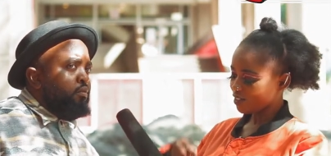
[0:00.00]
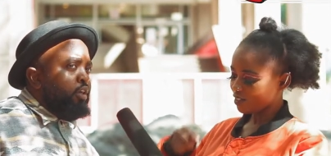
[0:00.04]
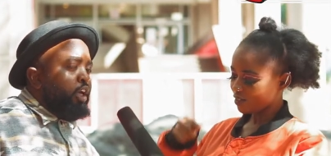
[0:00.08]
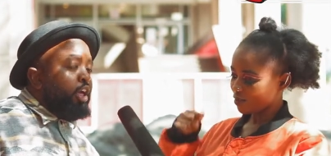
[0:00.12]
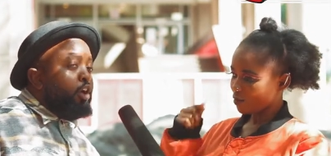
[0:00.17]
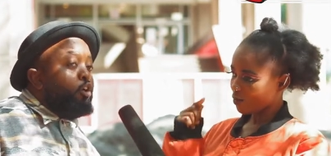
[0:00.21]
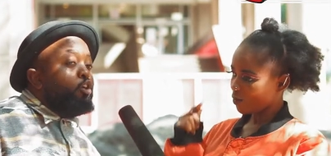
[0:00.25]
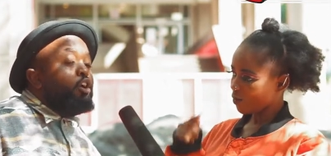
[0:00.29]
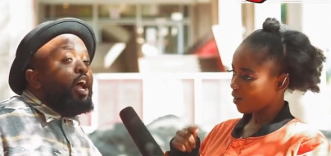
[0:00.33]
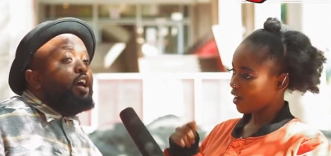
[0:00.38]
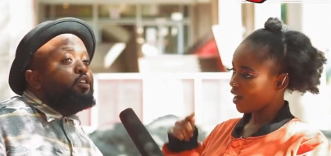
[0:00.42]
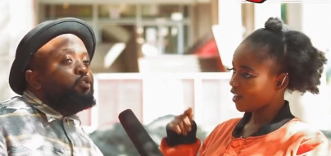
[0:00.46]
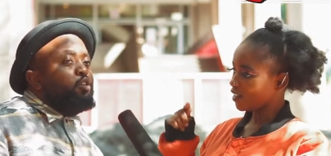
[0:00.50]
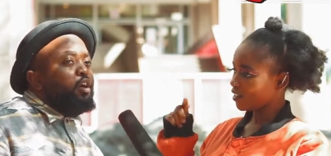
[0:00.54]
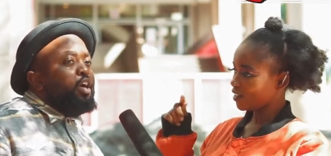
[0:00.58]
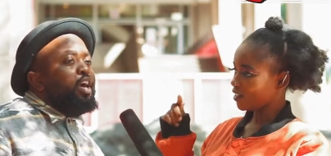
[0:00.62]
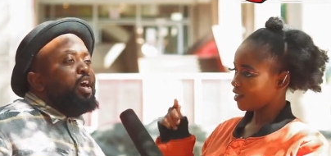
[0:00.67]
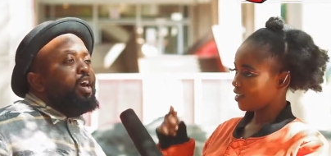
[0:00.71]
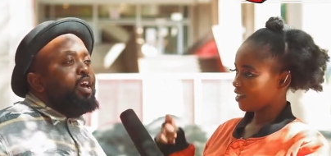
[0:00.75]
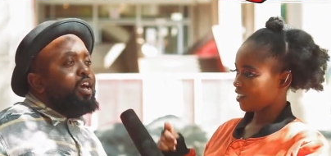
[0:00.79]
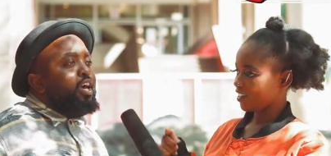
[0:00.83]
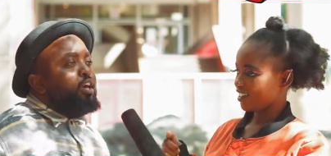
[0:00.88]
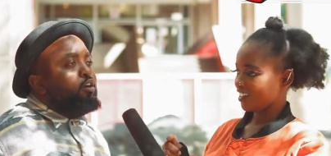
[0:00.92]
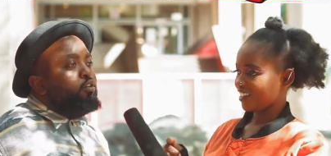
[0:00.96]
Speaker 1: Ikonazo,
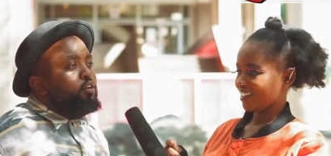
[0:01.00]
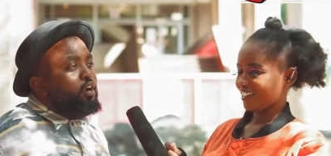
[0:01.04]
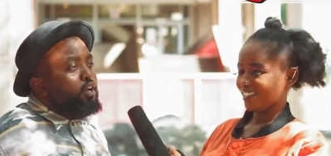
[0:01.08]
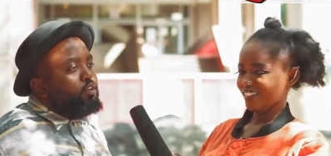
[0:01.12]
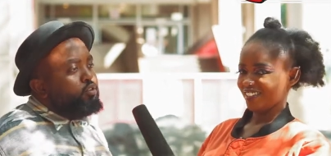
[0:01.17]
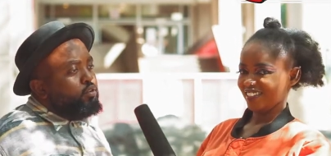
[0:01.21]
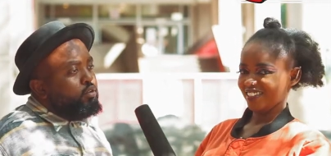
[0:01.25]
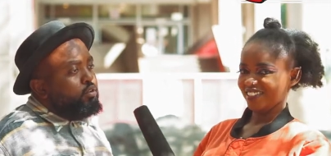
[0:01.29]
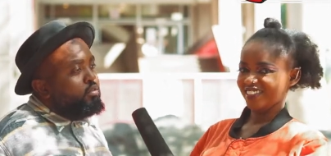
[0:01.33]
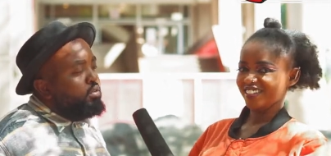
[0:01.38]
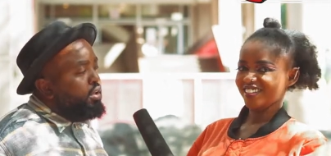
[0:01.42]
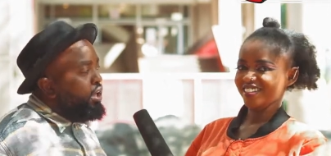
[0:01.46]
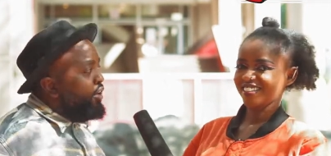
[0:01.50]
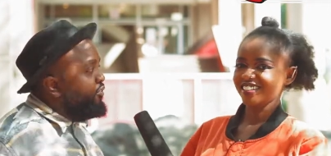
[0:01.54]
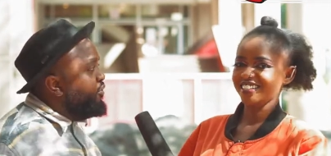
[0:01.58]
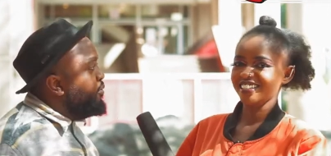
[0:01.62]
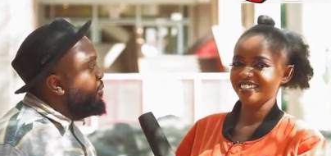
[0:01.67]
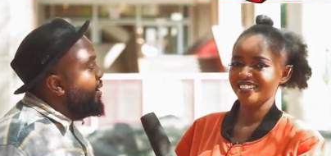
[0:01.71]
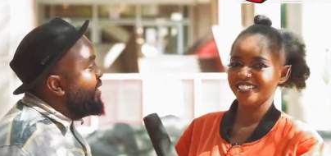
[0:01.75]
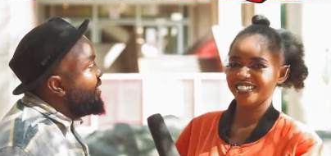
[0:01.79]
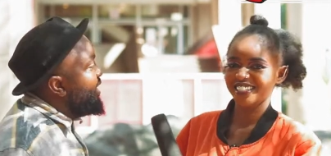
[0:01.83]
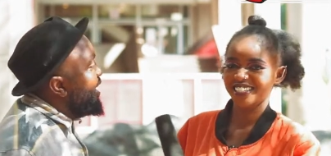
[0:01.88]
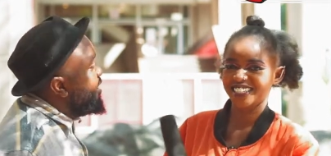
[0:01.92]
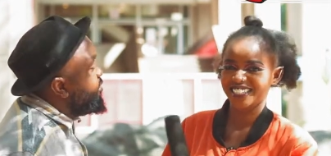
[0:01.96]
yeah, ikonazo. Every
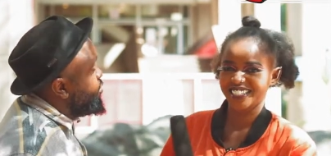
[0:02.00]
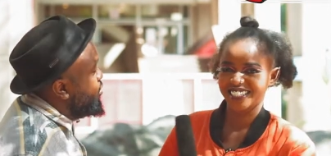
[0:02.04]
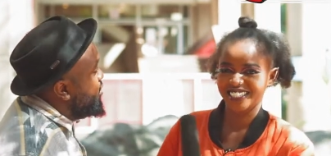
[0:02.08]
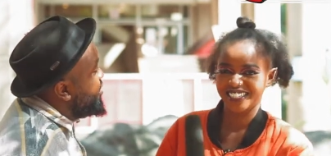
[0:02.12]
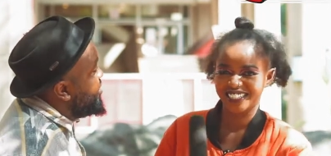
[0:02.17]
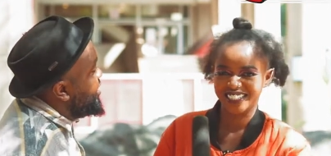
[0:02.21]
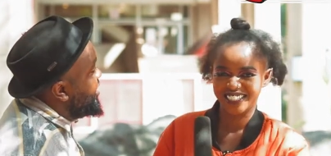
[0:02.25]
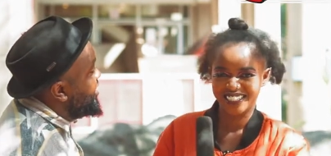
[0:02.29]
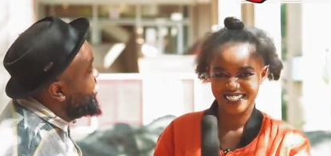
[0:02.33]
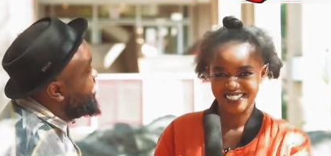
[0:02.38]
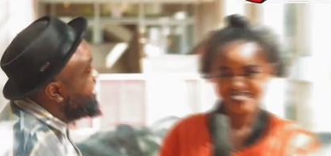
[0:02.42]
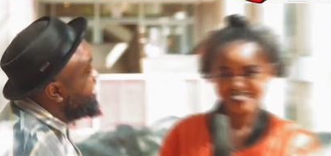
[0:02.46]
month has 28.